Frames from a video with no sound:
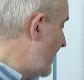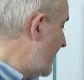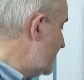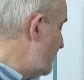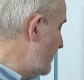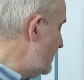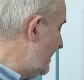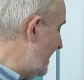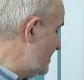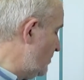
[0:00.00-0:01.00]
and I suppose the
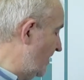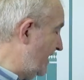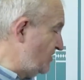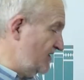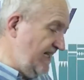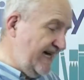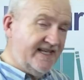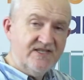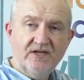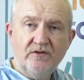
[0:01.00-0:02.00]
last one I'd just
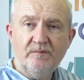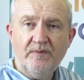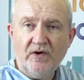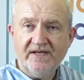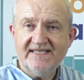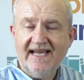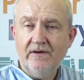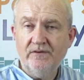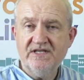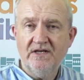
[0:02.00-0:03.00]
like to point
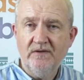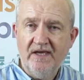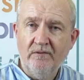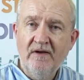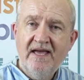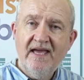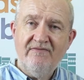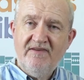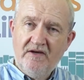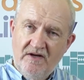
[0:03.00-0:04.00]
out to you,
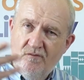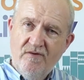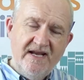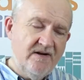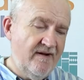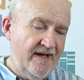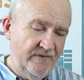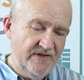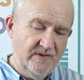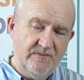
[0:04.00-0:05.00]
if you're going to read around
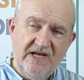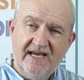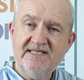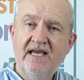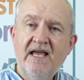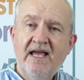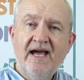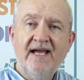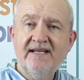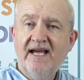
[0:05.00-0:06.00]
the subject,
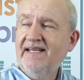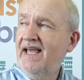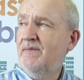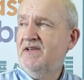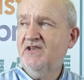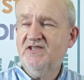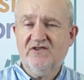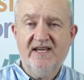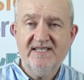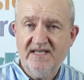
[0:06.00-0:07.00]
and, and let me just
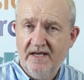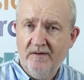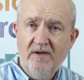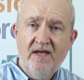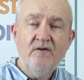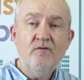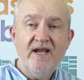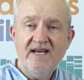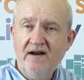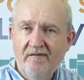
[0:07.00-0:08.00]
stress to you,
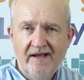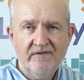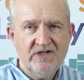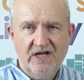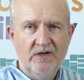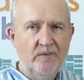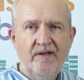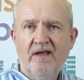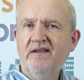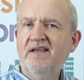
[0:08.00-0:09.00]
reading around Job,
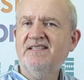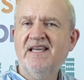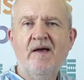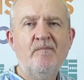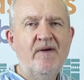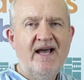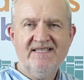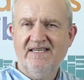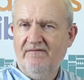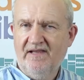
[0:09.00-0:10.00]
there's a
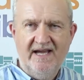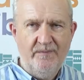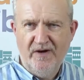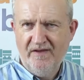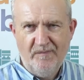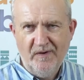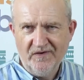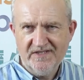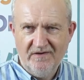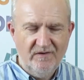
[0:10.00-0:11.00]
massive library of
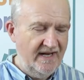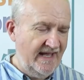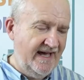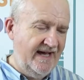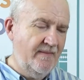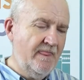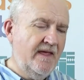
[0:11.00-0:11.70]
books, there really are.